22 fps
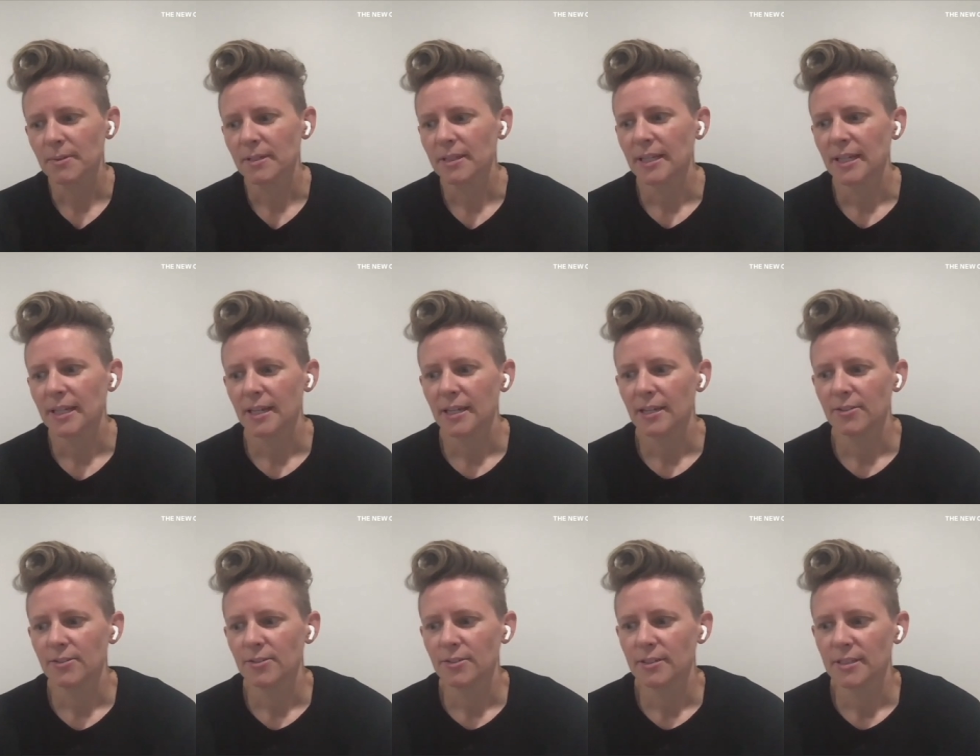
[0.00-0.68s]
a really
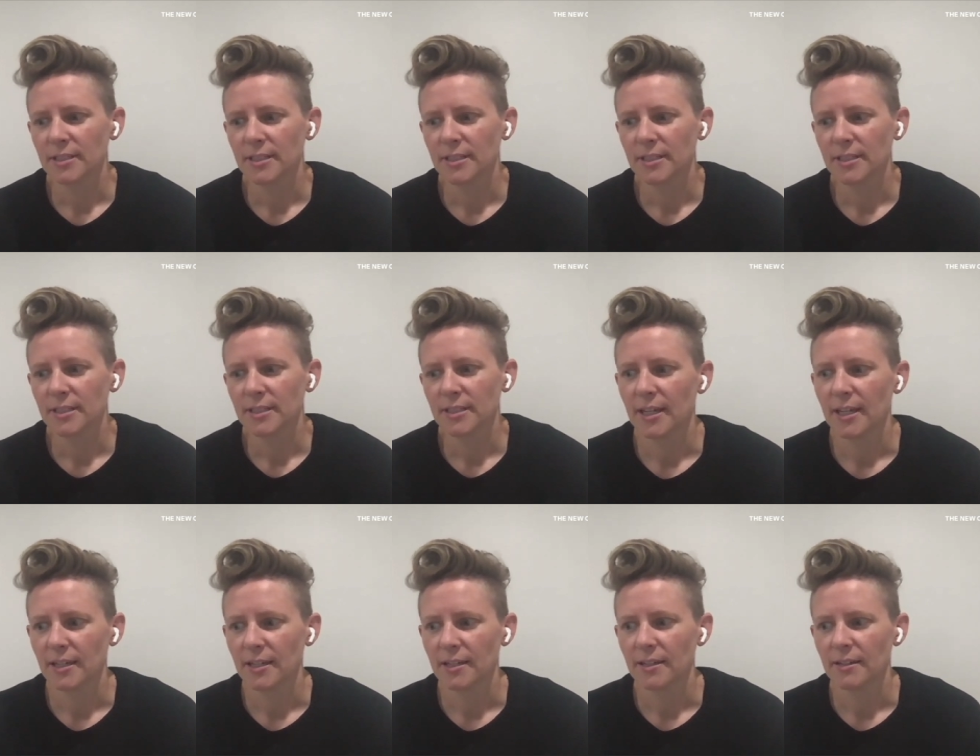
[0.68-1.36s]

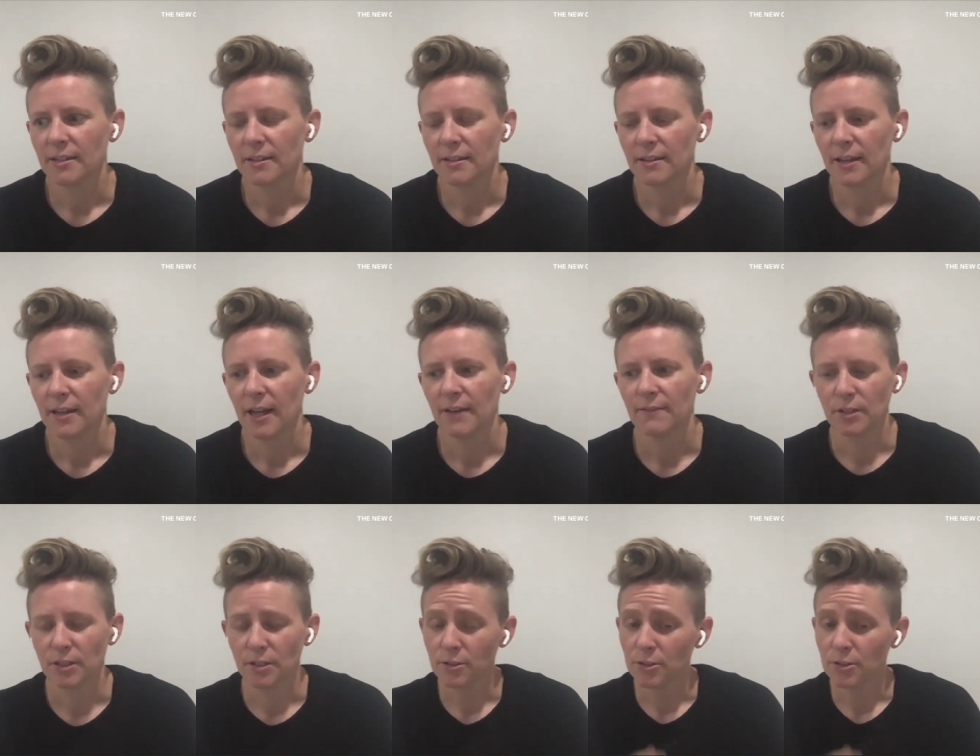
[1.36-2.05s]
interesting
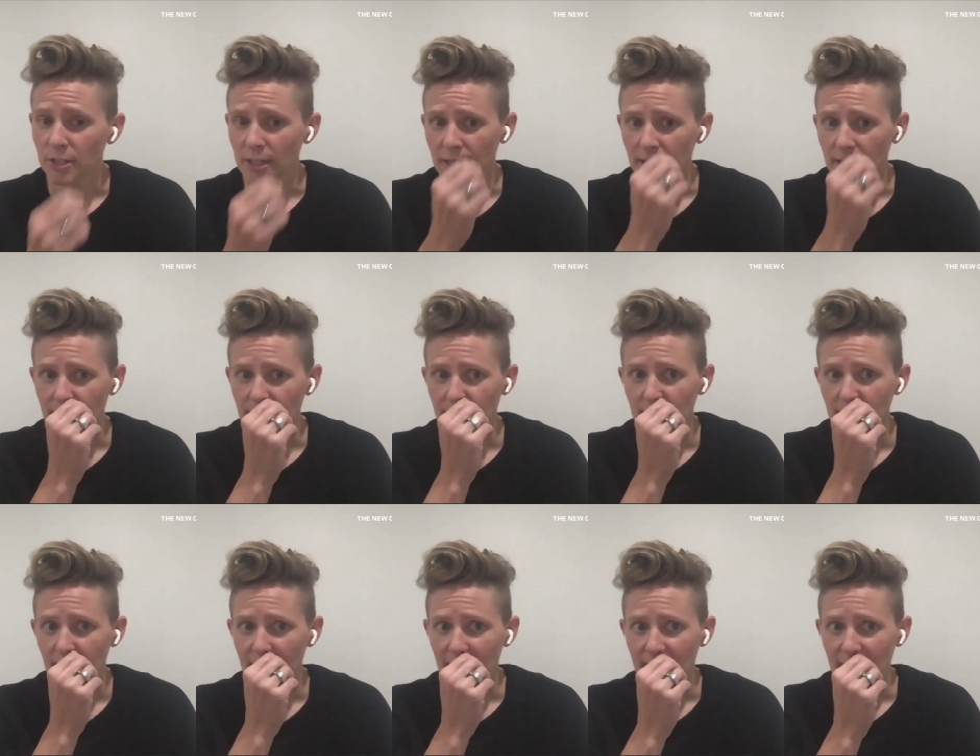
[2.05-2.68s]
evolution,